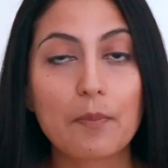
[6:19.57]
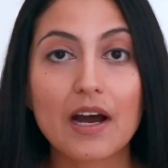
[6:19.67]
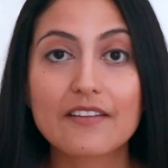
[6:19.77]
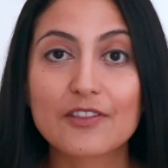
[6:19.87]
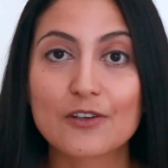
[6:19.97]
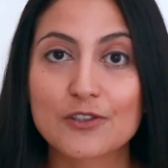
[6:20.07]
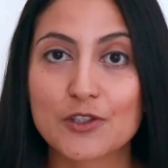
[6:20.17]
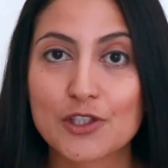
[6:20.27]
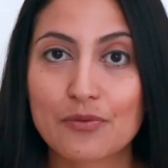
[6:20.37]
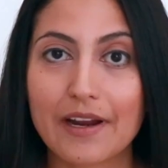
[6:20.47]
But there's
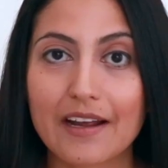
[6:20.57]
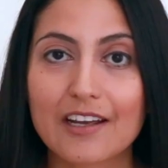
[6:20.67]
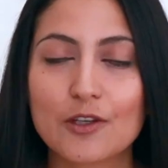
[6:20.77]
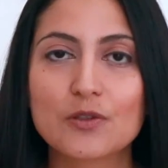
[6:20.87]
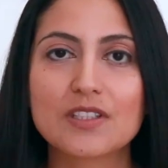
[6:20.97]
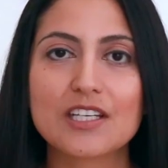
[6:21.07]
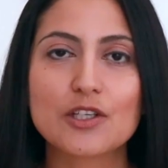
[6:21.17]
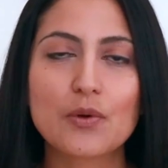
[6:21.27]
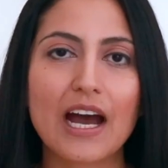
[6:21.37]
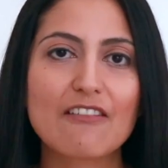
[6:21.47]
a trick. You see,
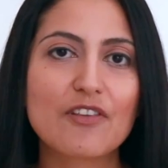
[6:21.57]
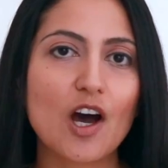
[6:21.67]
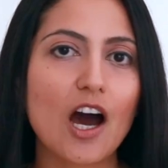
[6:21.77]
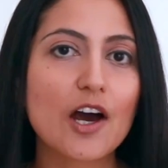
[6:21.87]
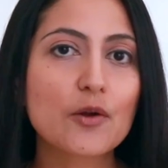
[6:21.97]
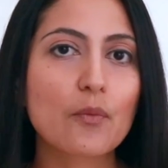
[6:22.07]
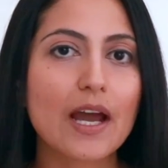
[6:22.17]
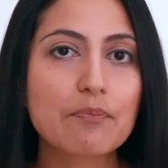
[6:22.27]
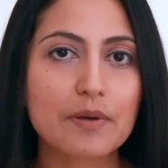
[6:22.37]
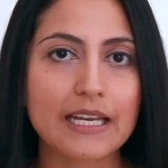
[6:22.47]
you have the
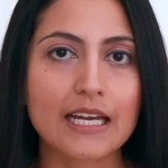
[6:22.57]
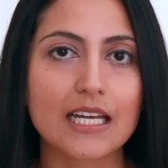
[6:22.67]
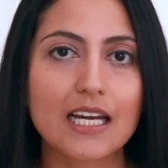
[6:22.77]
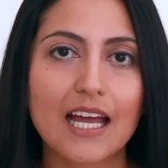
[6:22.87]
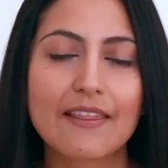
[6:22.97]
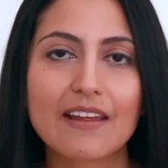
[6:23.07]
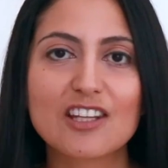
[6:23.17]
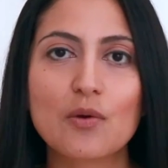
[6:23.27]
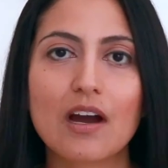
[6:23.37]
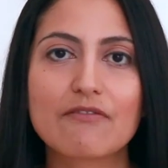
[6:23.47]
unripe banana, and
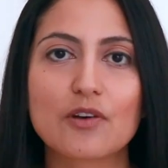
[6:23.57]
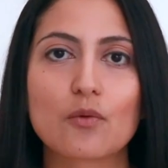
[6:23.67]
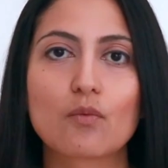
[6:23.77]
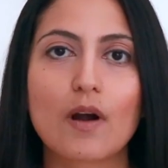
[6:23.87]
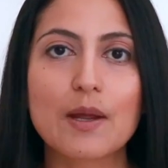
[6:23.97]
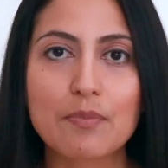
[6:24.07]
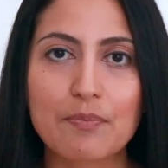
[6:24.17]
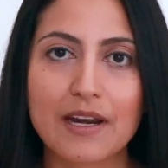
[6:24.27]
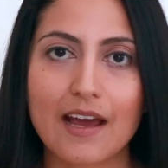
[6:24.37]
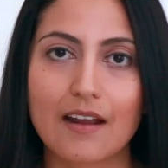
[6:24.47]
then you have the
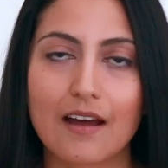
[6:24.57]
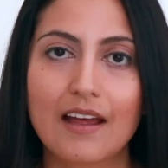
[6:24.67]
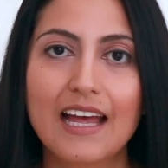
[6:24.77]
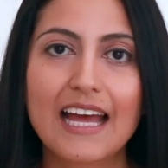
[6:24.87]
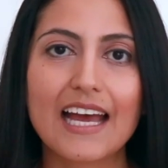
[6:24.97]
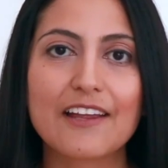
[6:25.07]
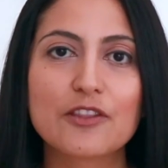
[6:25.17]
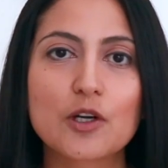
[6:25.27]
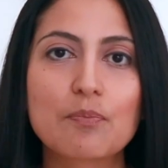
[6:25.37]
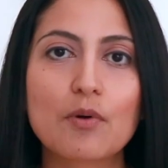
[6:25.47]
ripe banana,
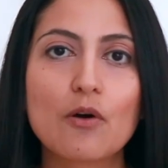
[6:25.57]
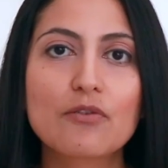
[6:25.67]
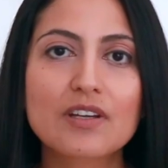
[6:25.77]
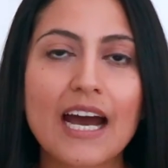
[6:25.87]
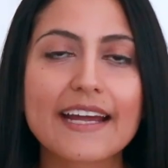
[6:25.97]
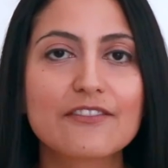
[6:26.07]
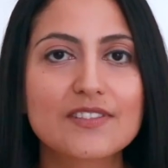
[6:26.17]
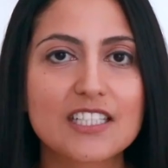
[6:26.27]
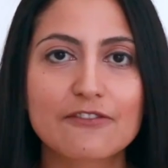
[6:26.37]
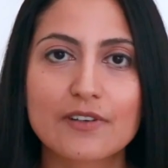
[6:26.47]
and they're both kind
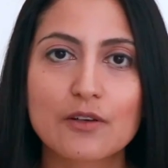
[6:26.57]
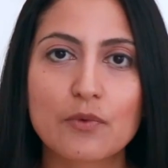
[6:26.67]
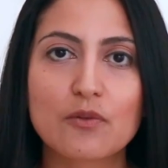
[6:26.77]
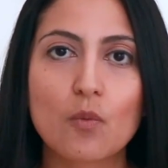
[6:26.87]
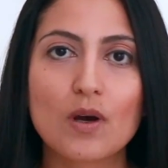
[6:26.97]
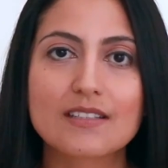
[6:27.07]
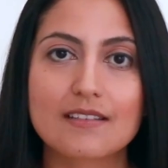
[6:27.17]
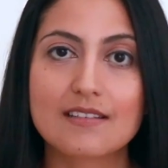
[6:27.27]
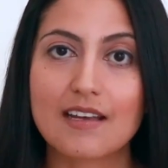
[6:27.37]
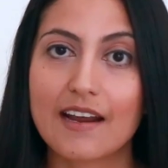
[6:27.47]
of different with what's
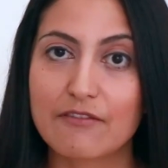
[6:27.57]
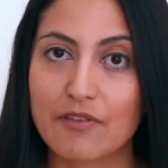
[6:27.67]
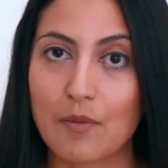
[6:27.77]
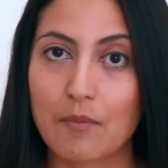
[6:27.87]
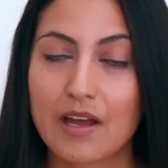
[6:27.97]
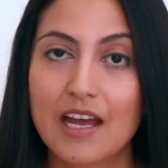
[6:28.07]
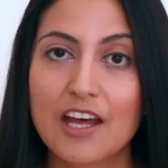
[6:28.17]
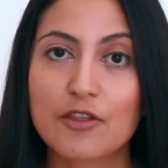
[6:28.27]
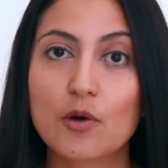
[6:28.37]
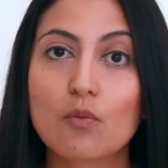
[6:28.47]
inside of them.
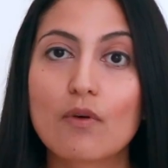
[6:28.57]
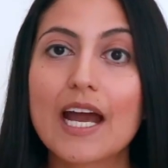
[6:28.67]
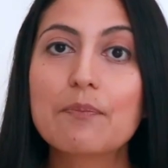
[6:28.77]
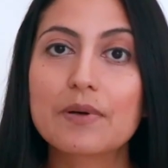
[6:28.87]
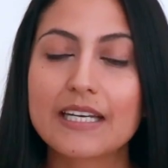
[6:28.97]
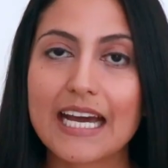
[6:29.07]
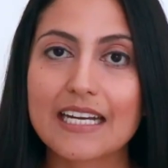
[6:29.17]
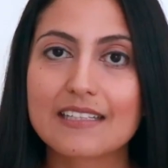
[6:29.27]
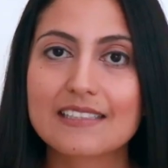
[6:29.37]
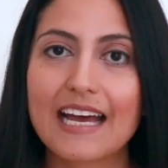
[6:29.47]
The ripe
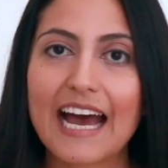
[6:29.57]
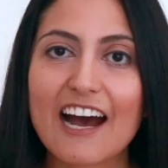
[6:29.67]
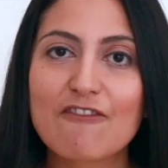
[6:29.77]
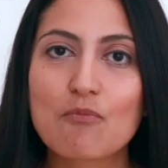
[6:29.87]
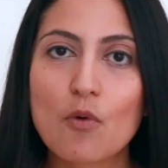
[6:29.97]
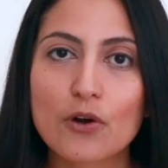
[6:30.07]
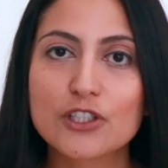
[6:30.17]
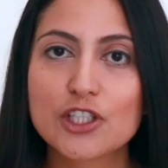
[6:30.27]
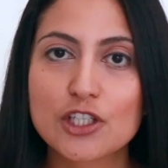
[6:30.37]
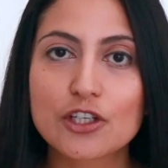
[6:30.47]
bananas have more
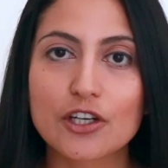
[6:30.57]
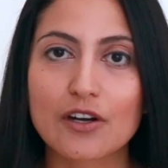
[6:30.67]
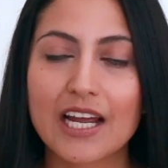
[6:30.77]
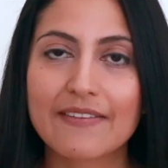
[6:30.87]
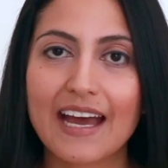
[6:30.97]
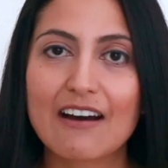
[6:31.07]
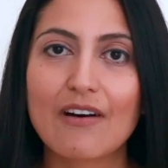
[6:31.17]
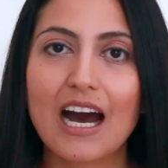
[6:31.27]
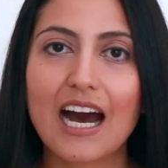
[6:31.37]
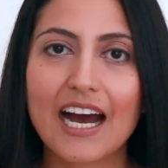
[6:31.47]
sugar and they have
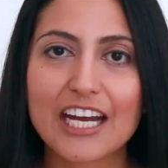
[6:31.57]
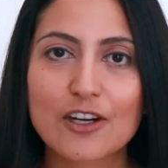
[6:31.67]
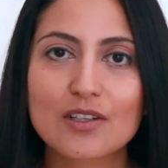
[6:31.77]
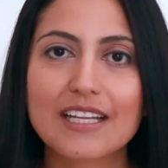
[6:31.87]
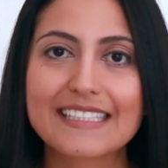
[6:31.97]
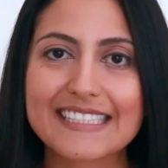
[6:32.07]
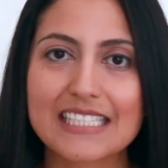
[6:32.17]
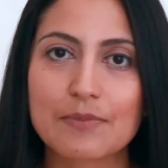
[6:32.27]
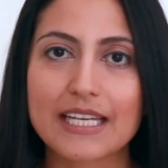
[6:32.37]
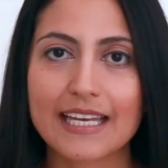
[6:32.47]
a higher
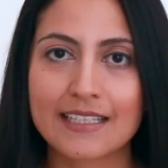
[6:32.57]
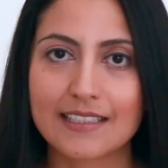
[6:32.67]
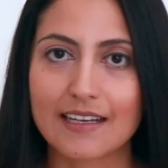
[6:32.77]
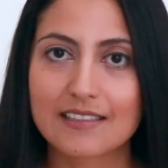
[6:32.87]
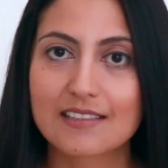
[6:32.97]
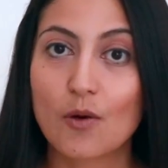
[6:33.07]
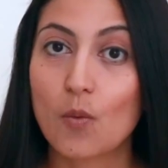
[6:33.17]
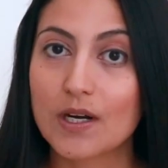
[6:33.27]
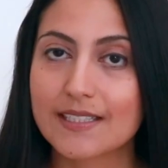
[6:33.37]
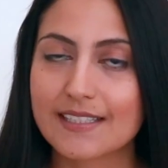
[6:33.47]
glycemic index.
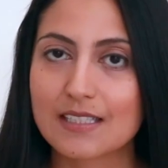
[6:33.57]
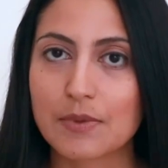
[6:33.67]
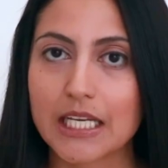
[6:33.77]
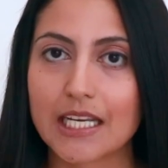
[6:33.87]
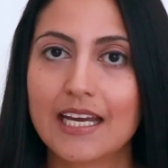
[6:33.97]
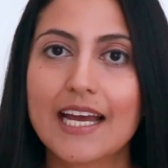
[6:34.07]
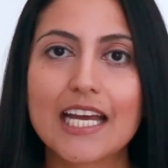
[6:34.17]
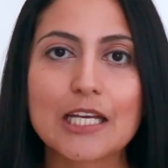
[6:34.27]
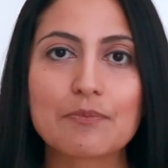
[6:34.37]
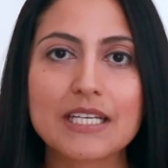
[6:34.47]
What does this mean?
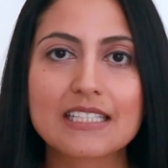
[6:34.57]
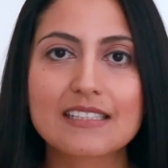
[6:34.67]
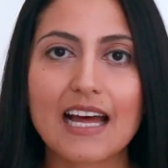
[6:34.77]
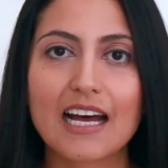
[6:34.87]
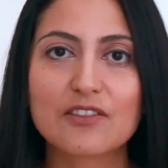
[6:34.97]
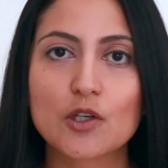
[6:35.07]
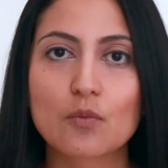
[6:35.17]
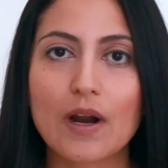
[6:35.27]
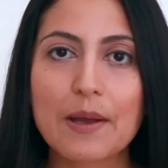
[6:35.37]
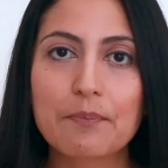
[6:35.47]
It means that the
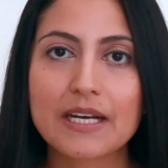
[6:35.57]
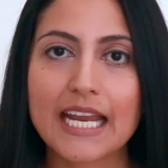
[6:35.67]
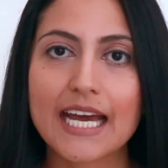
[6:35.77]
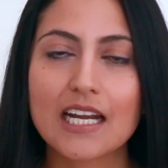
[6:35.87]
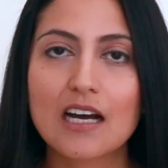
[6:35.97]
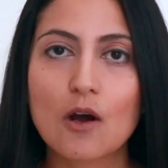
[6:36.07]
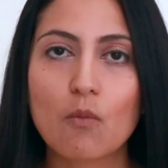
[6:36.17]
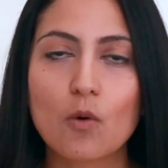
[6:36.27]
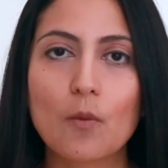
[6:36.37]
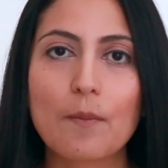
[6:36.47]
ripe
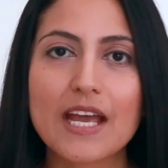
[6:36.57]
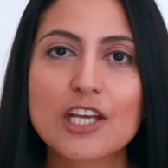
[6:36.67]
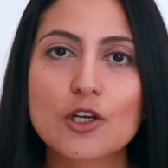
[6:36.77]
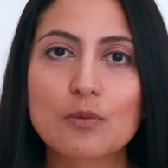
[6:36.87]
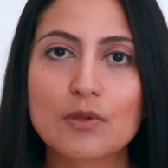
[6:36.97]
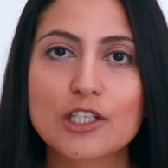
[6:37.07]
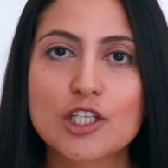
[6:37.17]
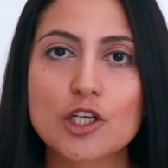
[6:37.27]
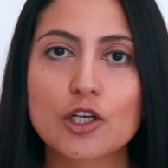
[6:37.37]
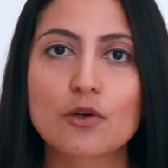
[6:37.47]
banana will make your blood
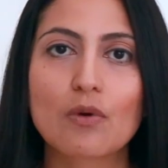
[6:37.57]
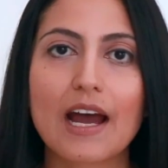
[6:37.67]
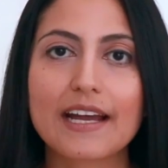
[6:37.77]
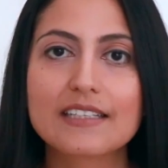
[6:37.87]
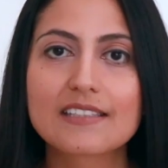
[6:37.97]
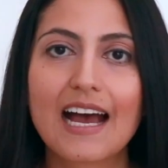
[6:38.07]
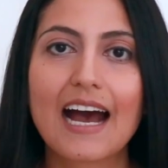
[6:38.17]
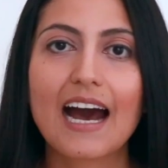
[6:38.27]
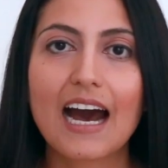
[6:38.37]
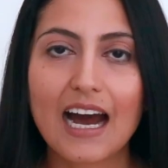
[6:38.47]
sugar rise
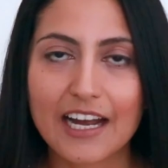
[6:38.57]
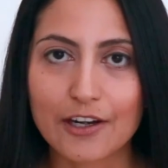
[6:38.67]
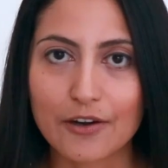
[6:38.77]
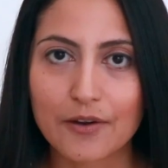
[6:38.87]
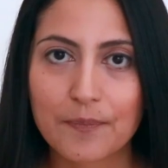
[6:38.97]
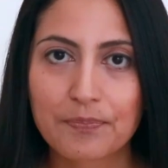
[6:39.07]
higher.